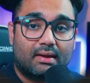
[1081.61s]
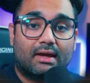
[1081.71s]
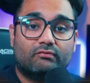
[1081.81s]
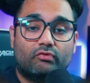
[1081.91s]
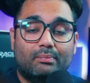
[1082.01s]

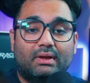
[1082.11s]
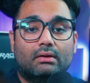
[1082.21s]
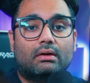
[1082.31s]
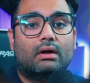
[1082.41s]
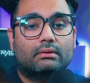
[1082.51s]
And from
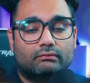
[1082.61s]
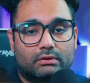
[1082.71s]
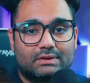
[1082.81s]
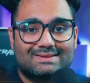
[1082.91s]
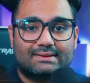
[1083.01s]
here
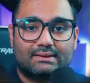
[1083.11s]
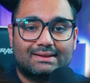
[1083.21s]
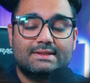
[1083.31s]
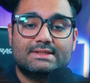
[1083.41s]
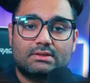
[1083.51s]
onwards, the
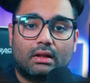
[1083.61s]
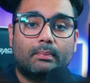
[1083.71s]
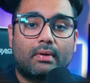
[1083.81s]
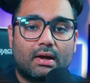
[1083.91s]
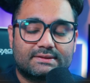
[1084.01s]
install
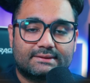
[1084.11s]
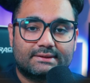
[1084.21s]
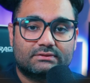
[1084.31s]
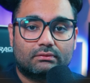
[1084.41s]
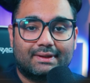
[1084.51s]

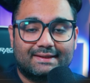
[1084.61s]
process will